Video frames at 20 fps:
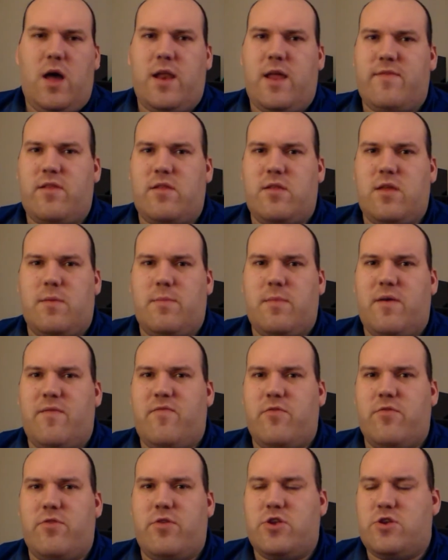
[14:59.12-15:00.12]
I'd have to dig my
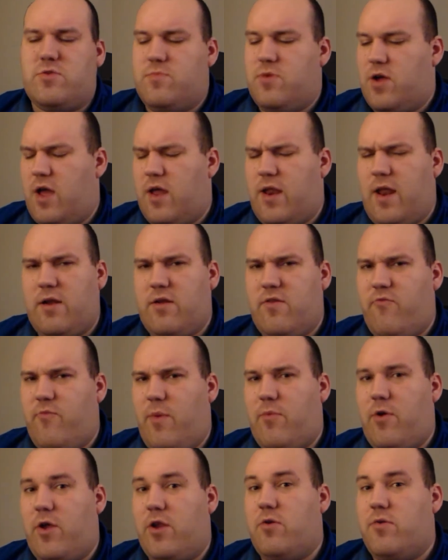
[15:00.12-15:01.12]
4th edition book out. I don't even
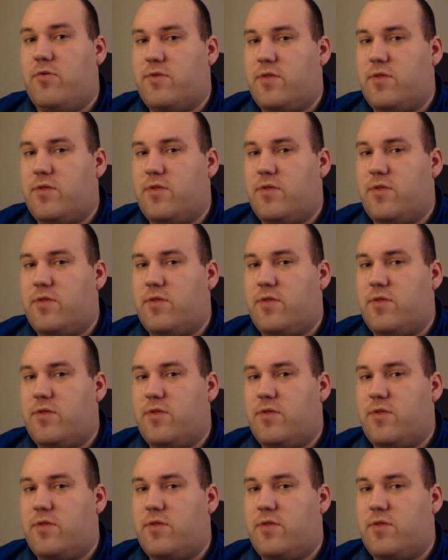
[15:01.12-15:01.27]
remember. I